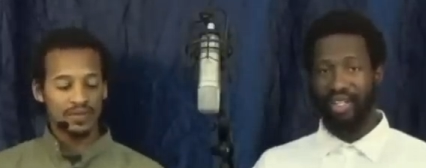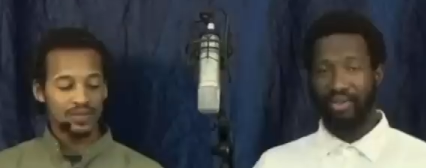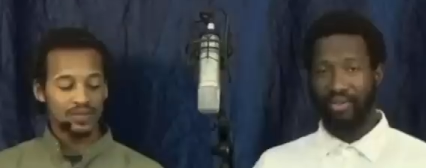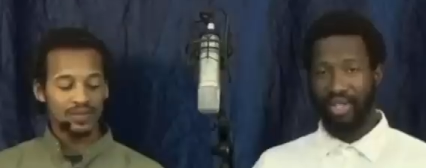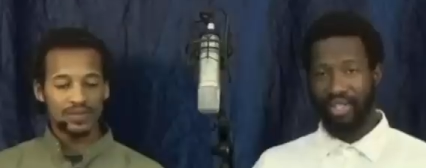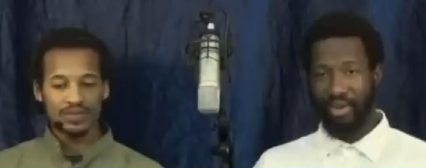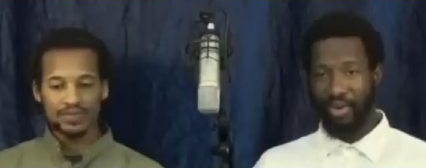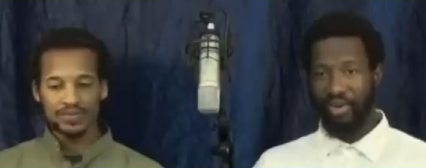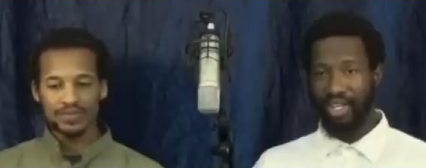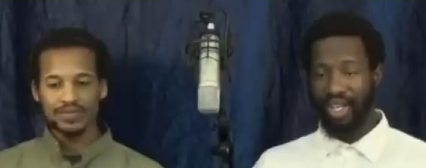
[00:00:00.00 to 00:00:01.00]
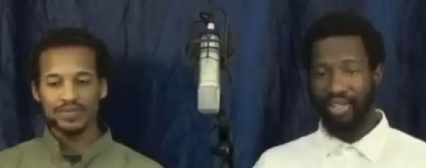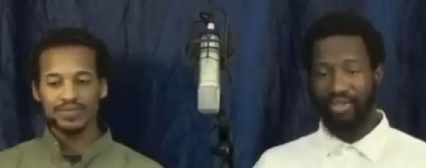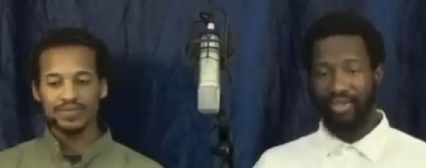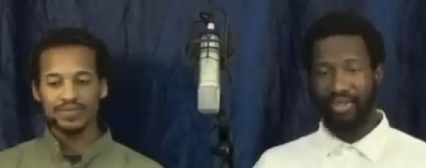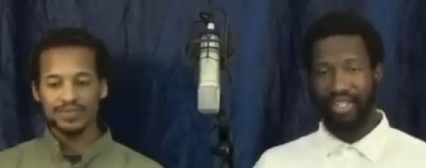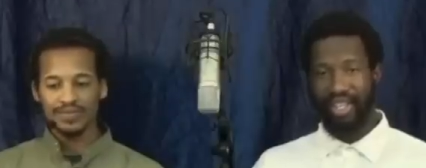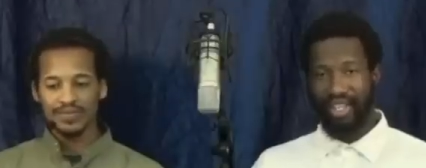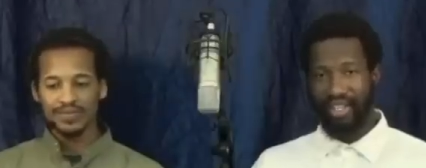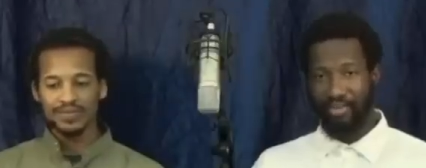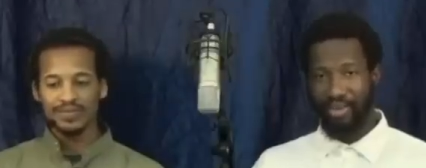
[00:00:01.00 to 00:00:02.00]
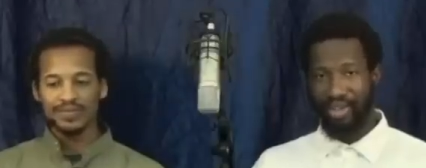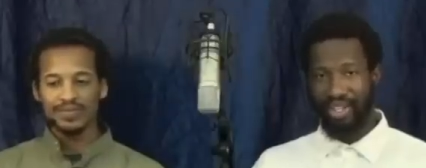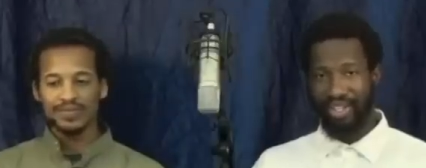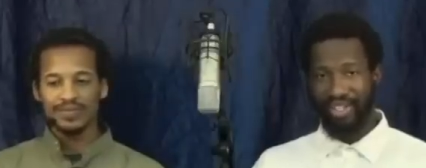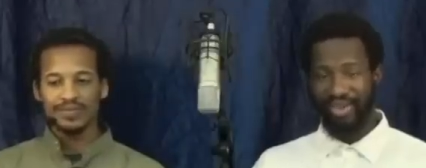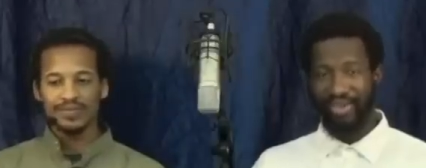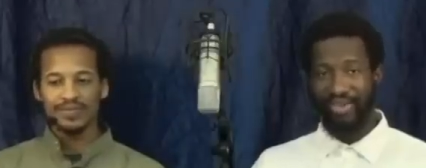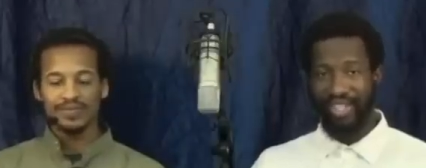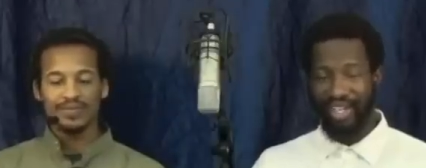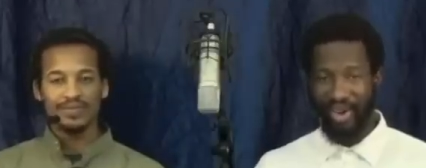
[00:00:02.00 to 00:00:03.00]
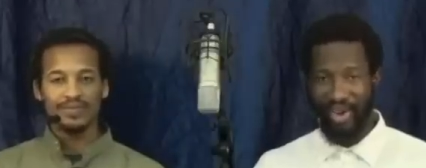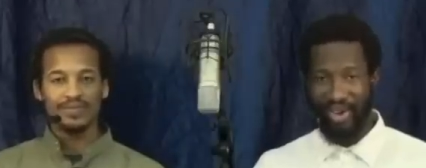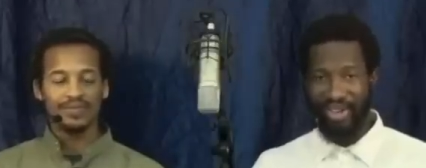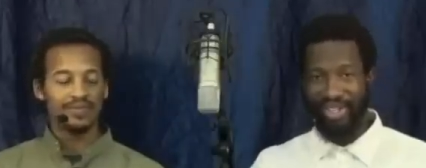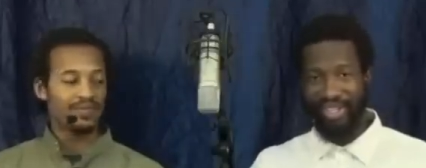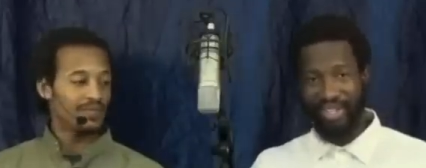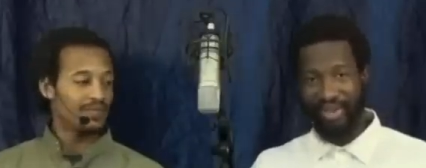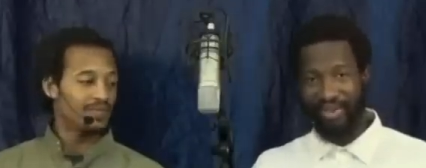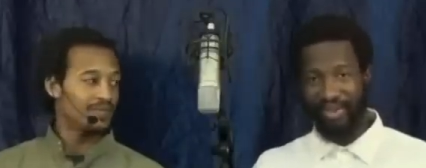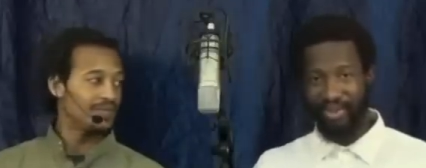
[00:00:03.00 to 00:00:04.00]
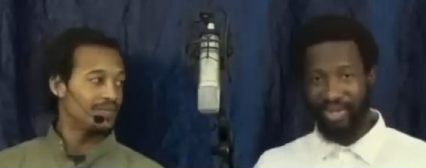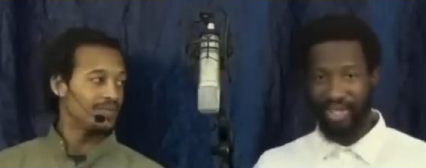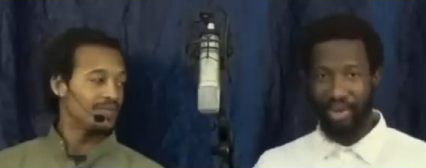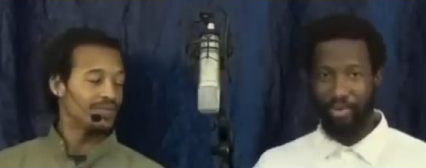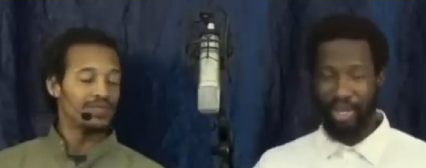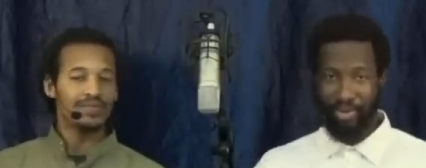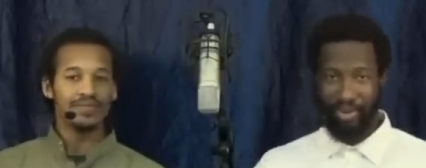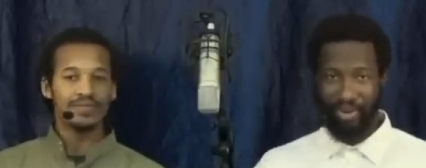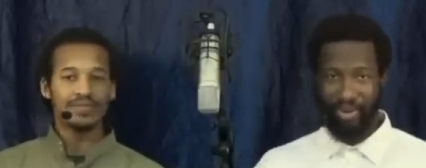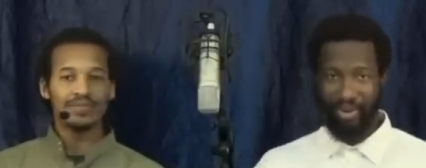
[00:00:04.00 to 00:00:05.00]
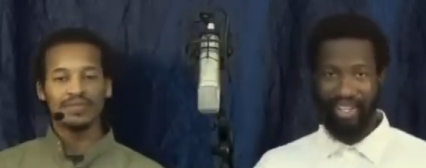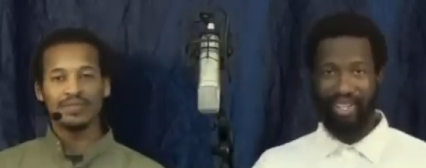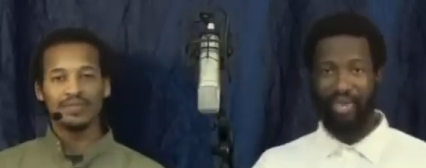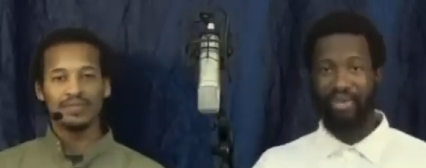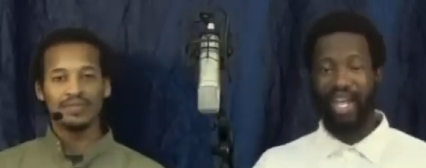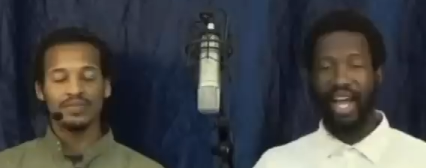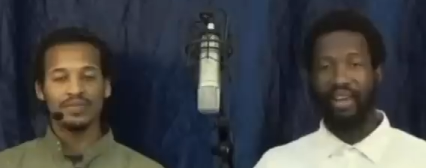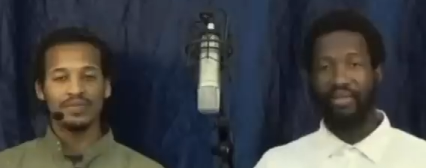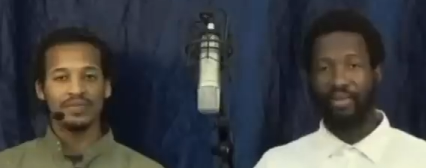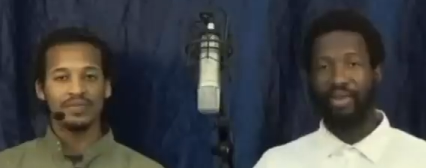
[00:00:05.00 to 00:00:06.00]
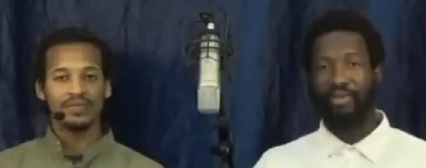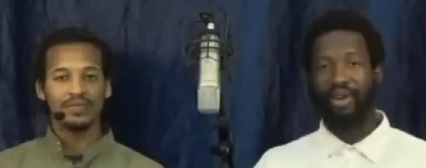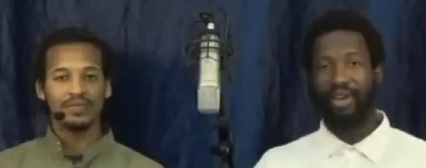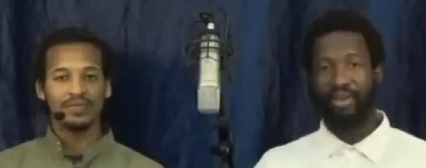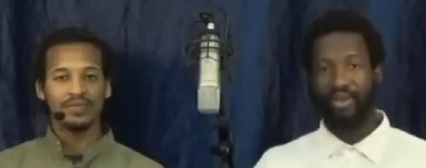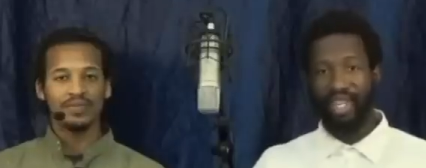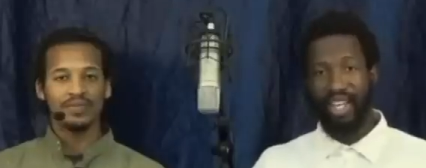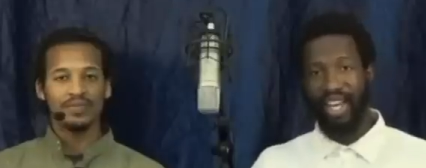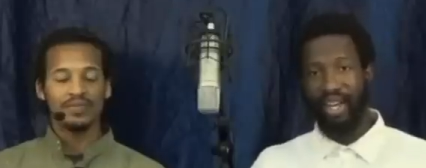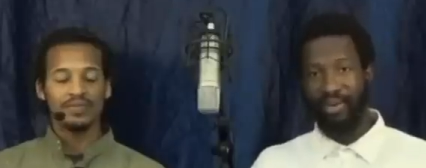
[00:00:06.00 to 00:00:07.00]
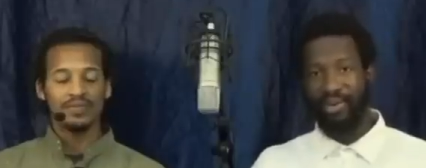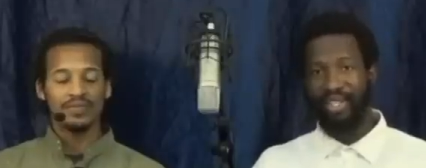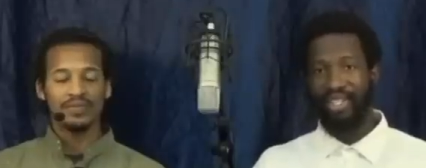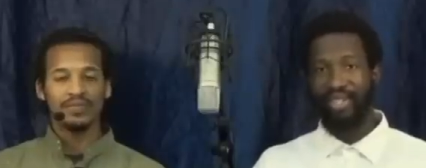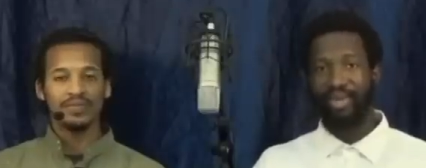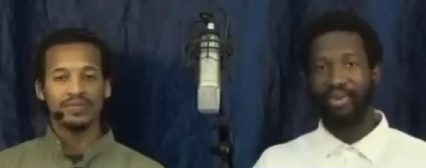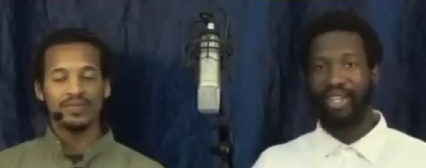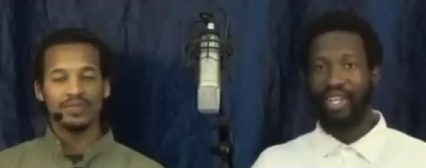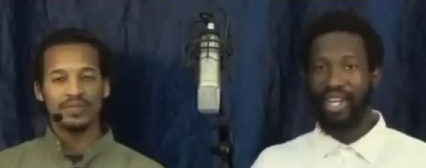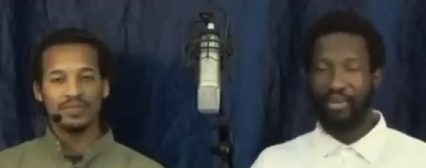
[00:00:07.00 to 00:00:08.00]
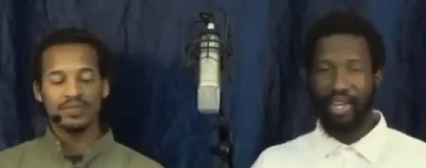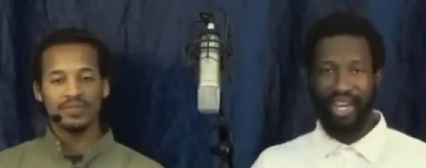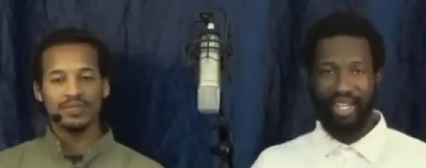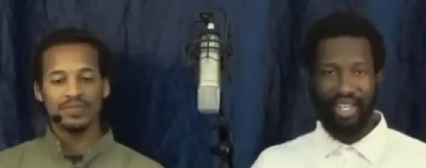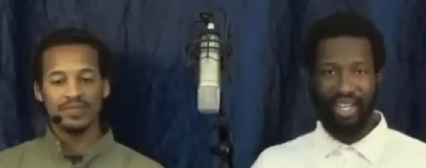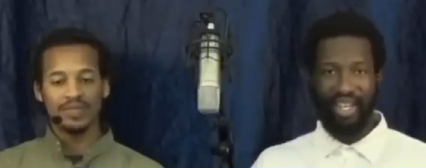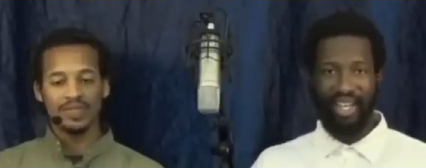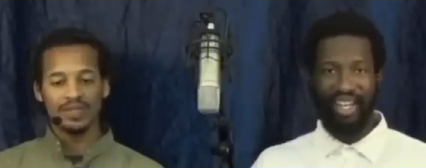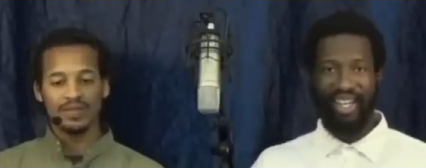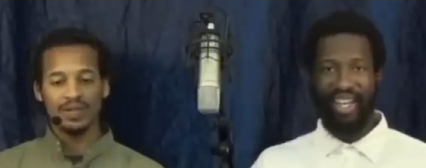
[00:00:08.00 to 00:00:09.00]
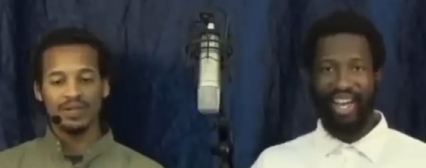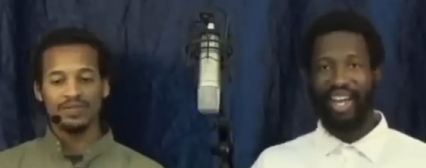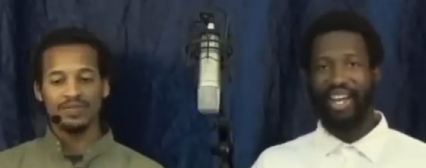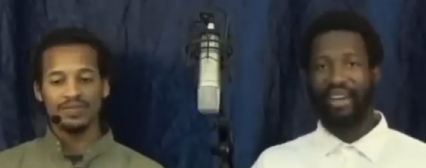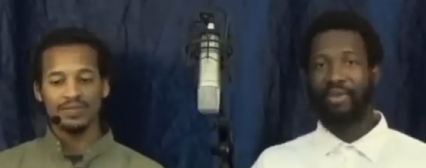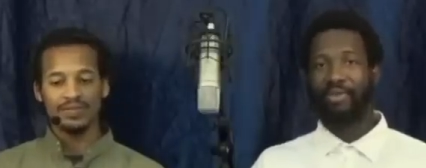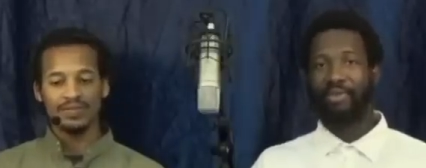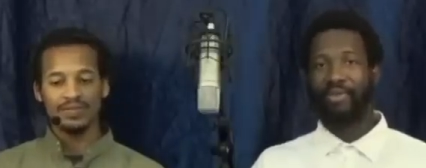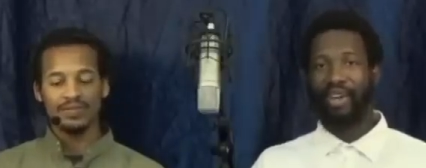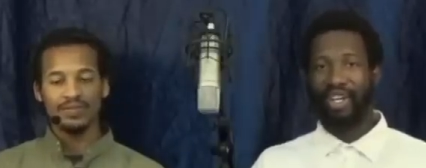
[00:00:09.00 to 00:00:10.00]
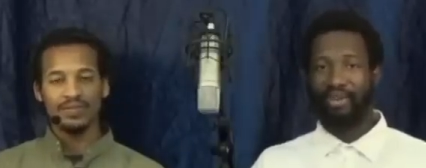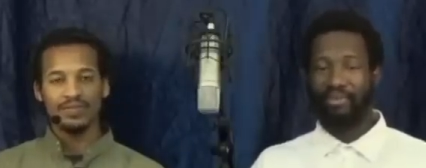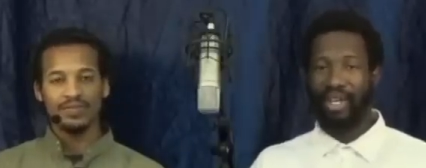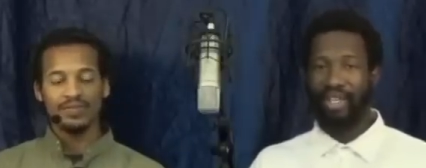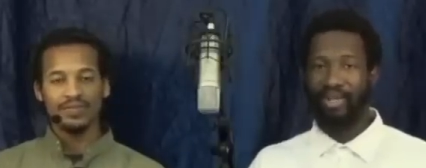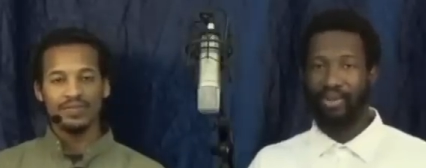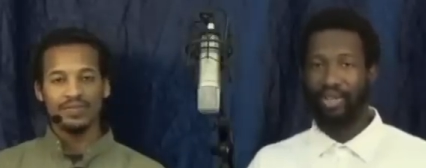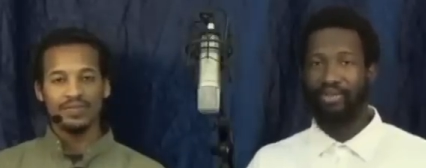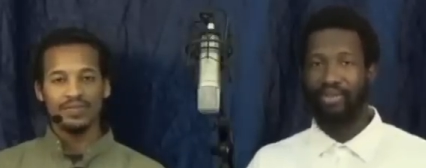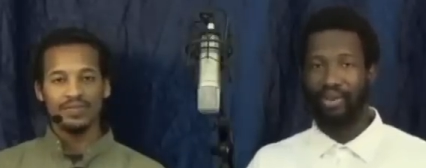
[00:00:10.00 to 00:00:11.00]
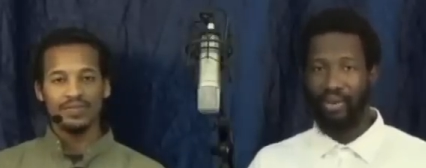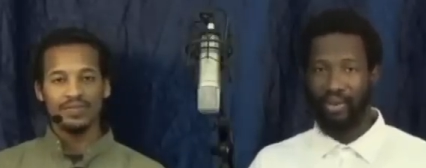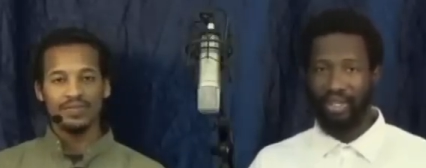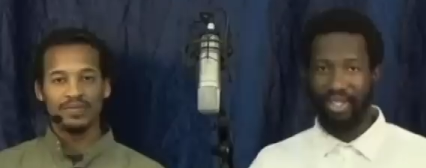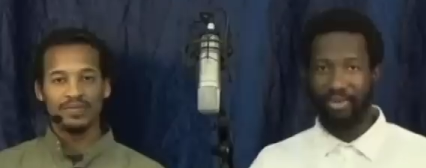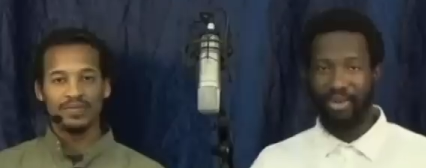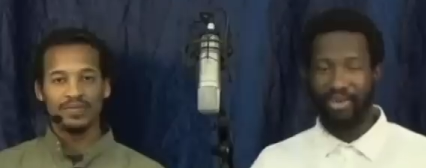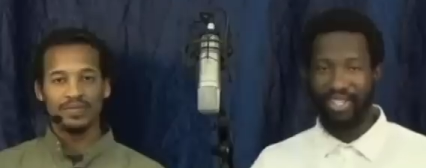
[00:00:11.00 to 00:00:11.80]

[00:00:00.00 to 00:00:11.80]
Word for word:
Speaker 1: the rest of the holy angels to bring the stones, and all the stones, which are people, have to be brought through the gate, which is through the name Yache, right. And they have to be brought in by the twelve Holy Spirits.